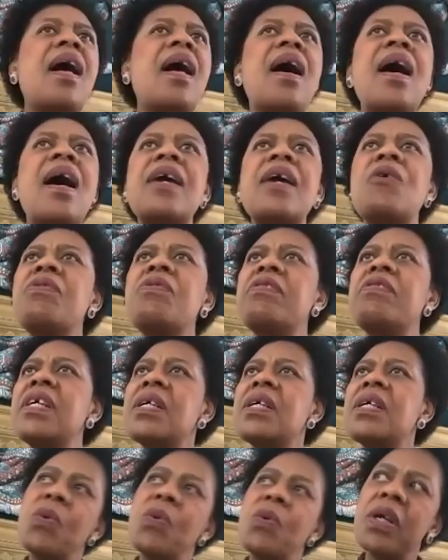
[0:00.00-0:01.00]
I don't
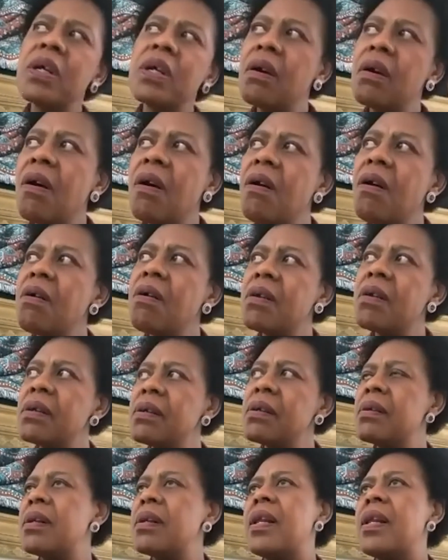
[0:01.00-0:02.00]
think we
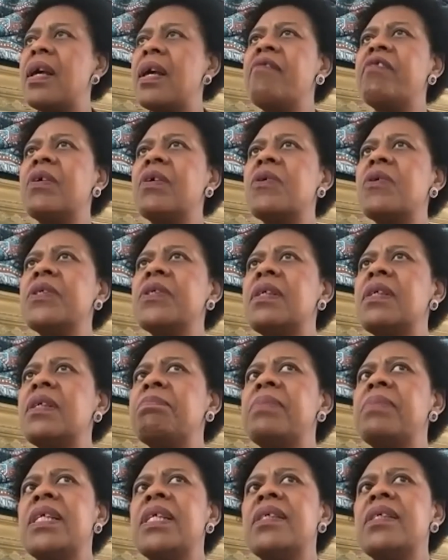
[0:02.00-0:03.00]
all ever
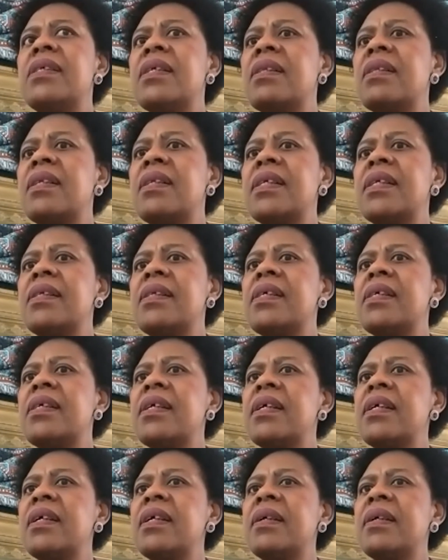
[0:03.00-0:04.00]
contemplated
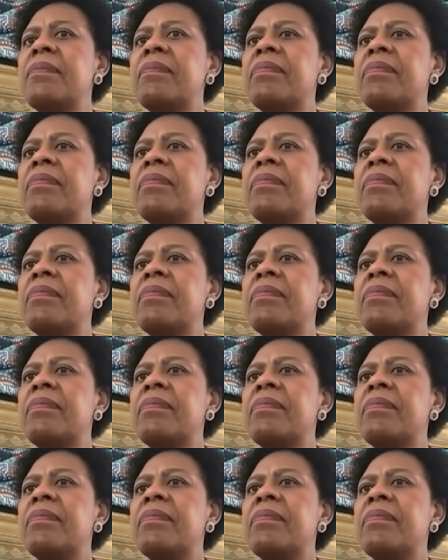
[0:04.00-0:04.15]
that